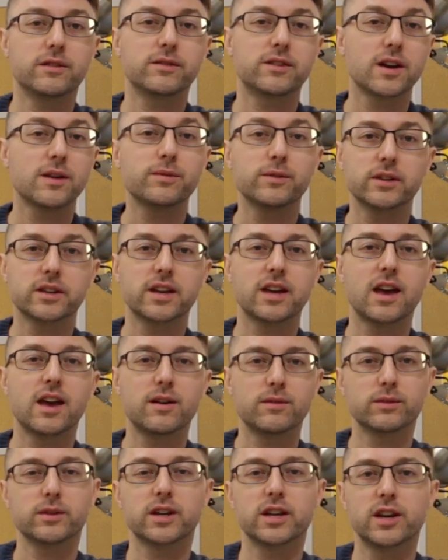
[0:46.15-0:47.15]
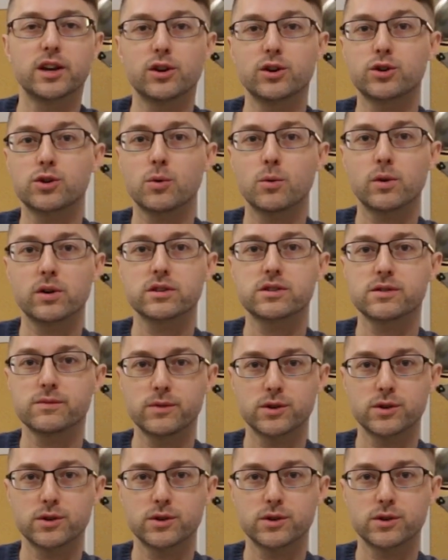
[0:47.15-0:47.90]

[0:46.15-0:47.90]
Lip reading: definitely heavily geared towards the